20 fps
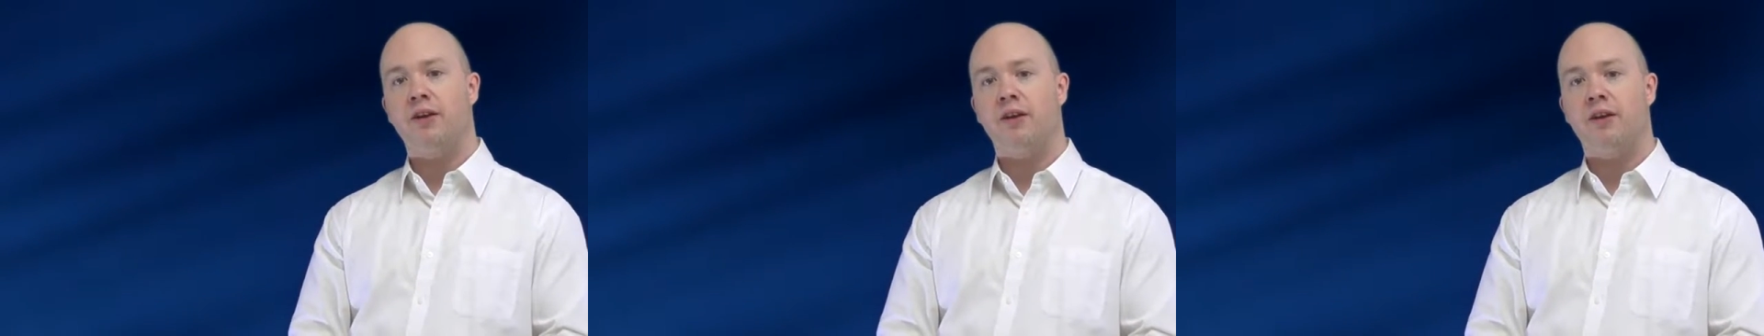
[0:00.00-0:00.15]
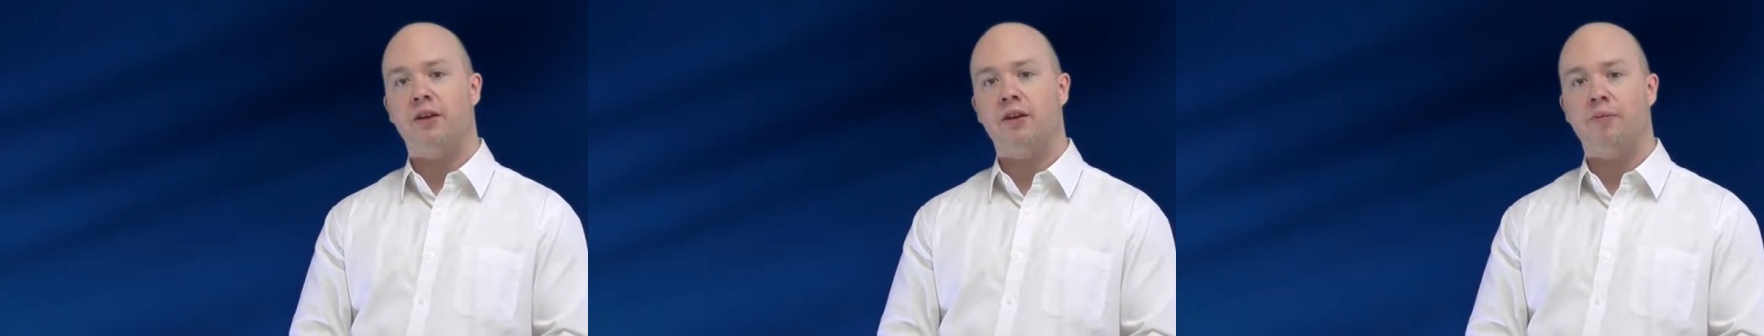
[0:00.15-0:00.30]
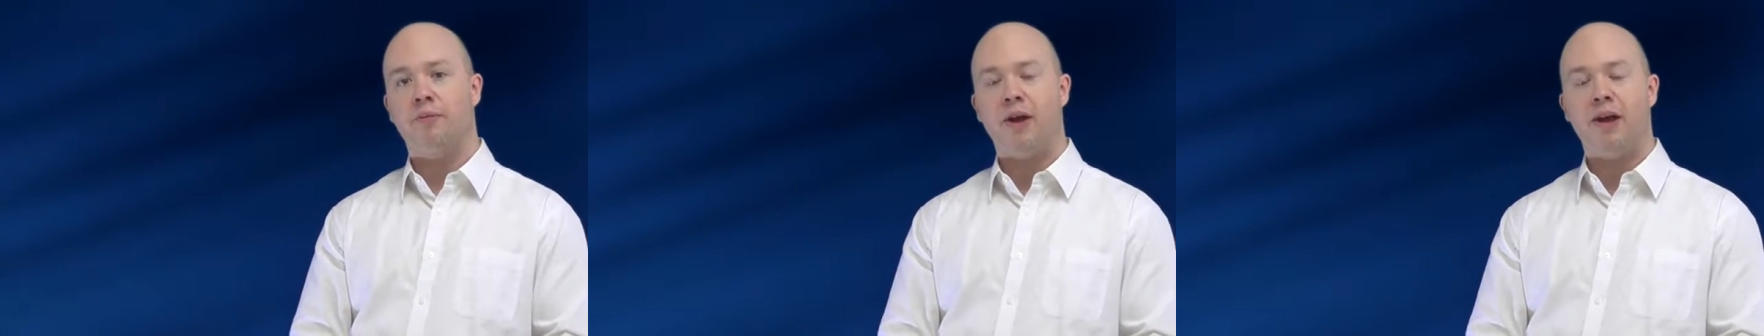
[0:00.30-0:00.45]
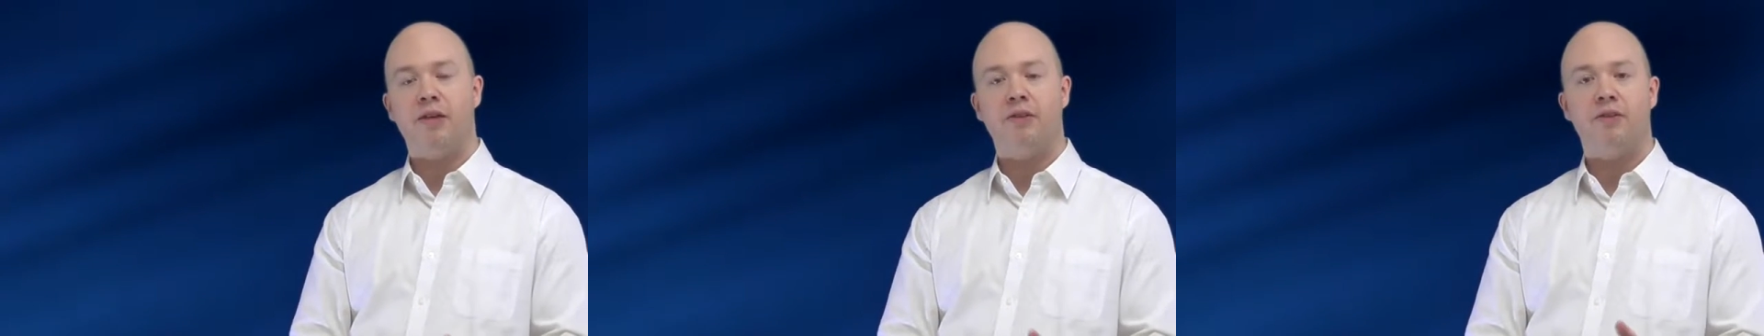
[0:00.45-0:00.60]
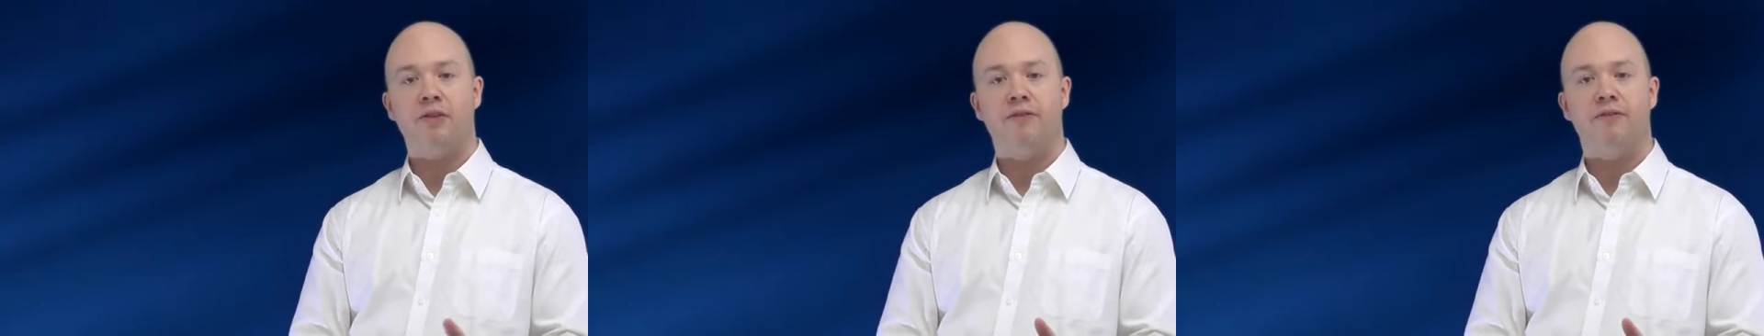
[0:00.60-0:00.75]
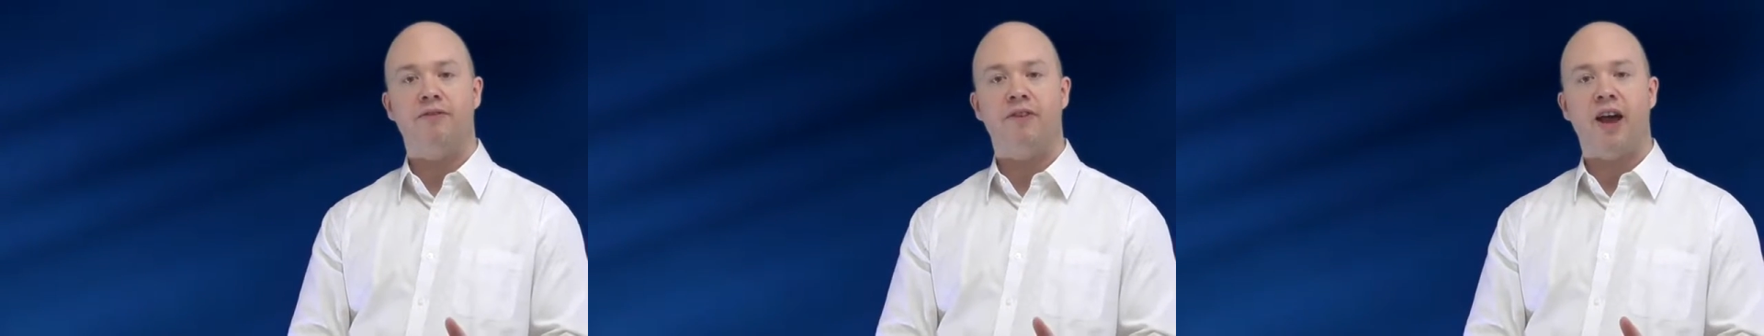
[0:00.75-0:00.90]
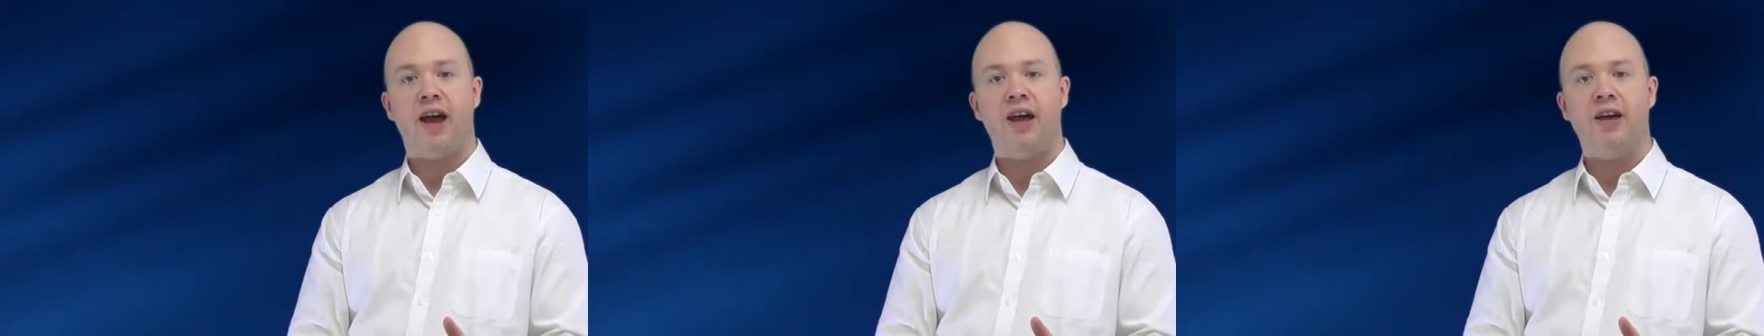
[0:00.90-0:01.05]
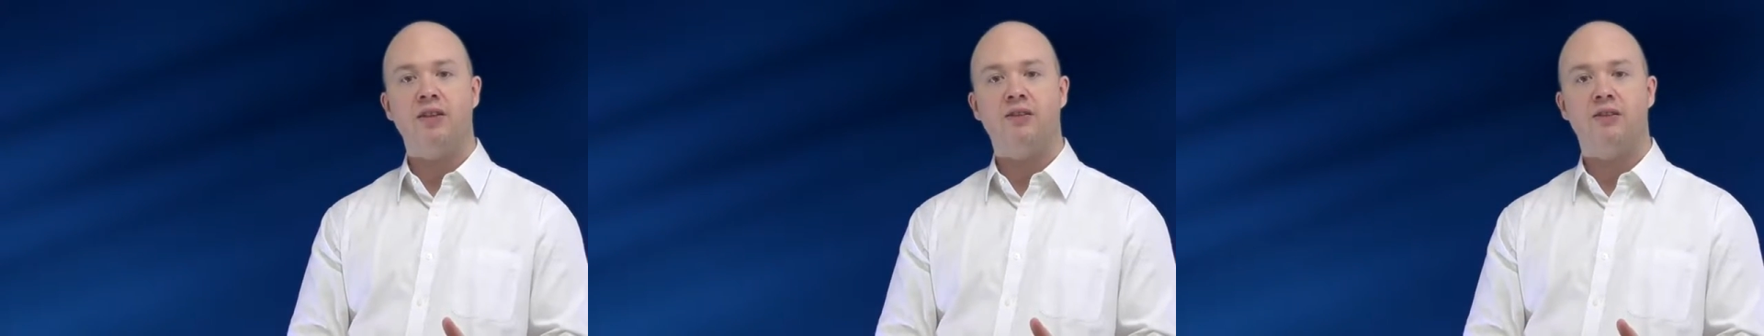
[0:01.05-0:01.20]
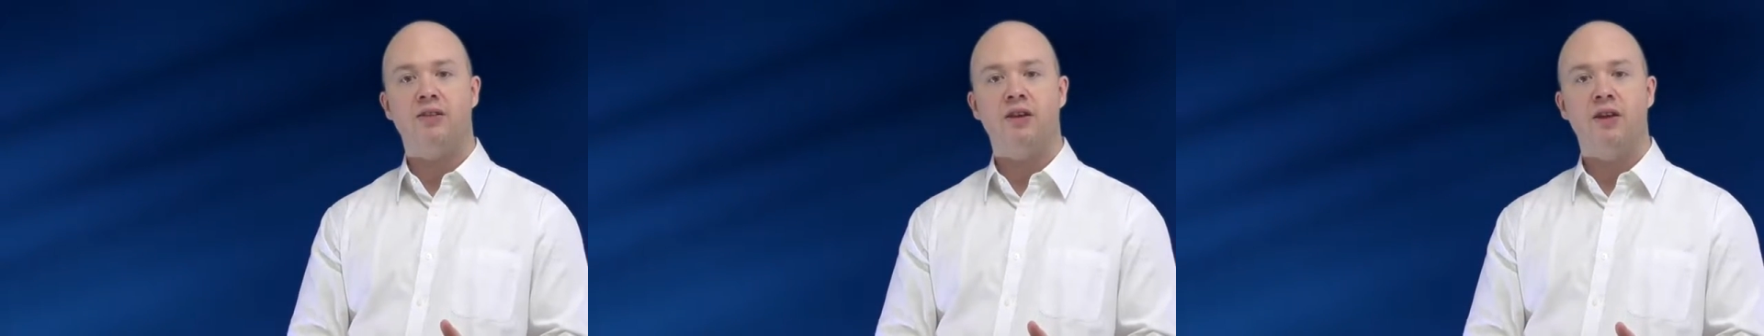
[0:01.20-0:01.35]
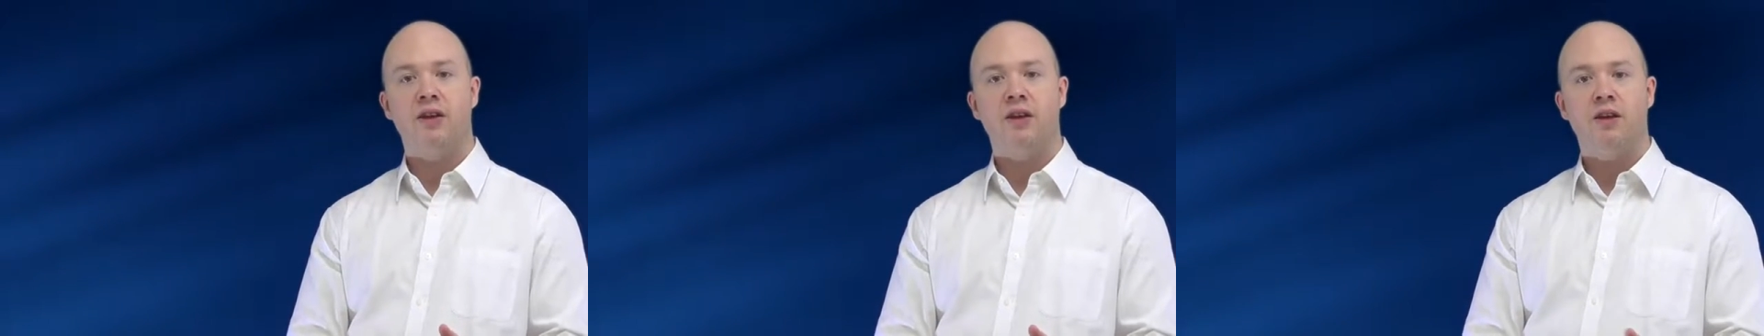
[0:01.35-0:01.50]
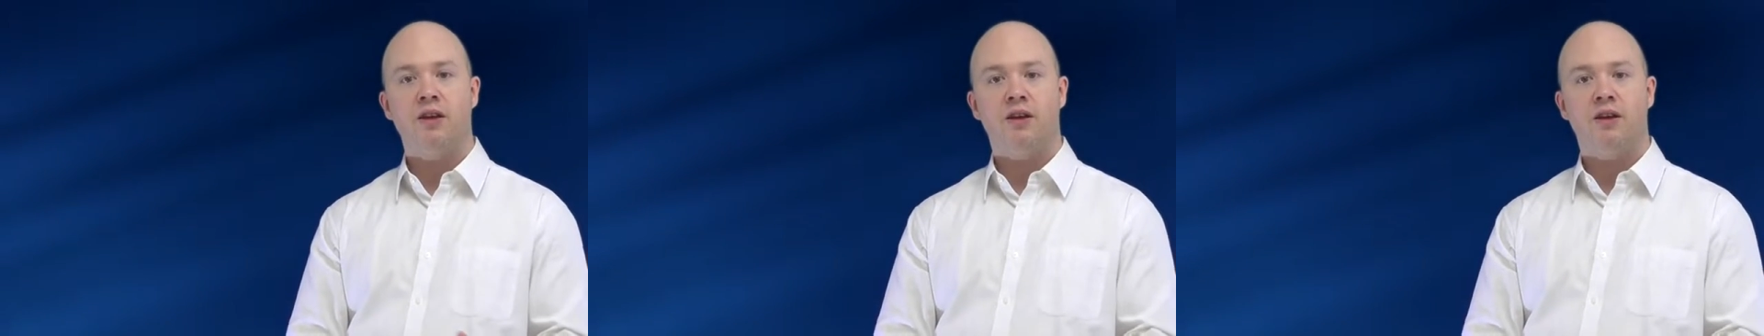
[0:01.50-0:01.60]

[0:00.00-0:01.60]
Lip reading: an amazing fact